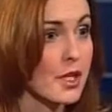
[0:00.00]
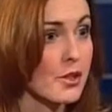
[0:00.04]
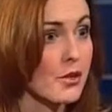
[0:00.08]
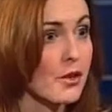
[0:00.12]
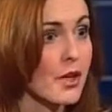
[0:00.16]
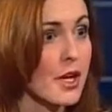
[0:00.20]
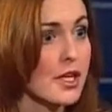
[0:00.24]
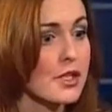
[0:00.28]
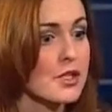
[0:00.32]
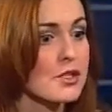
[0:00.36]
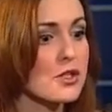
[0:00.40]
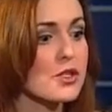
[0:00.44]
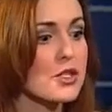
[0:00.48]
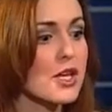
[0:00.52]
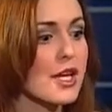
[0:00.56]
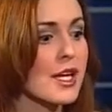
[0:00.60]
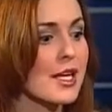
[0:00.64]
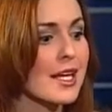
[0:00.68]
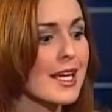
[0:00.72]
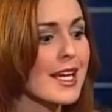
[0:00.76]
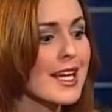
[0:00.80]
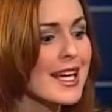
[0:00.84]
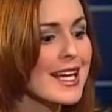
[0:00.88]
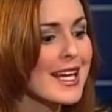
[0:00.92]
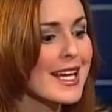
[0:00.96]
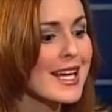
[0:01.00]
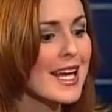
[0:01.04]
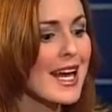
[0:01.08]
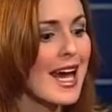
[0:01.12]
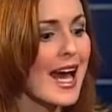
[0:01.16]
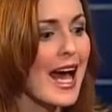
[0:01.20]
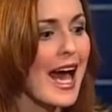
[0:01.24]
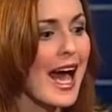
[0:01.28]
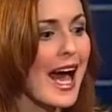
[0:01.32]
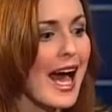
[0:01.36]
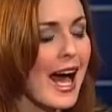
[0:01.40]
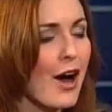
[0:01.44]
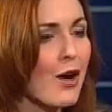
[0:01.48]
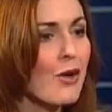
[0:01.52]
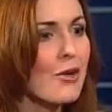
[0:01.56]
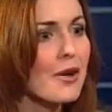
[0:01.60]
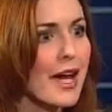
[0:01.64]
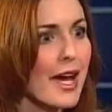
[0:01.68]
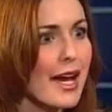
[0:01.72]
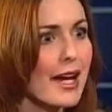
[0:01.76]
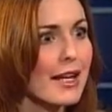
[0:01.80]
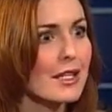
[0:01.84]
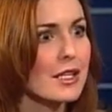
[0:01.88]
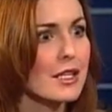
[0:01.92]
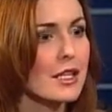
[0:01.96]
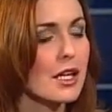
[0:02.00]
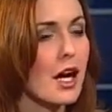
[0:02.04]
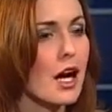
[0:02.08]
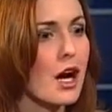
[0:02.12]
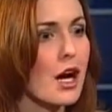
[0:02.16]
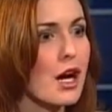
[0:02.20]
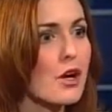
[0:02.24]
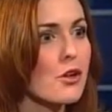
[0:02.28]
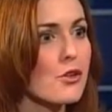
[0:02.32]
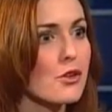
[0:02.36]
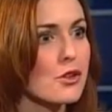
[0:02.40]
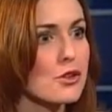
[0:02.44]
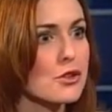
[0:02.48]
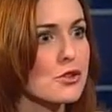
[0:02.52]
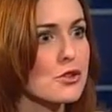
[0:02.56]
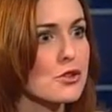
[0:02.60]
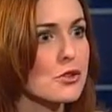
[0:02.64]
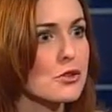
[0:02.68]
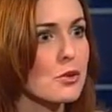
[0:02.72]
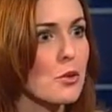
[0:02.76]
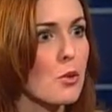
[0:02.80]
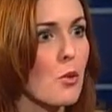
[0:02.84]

here at stake, how can Congress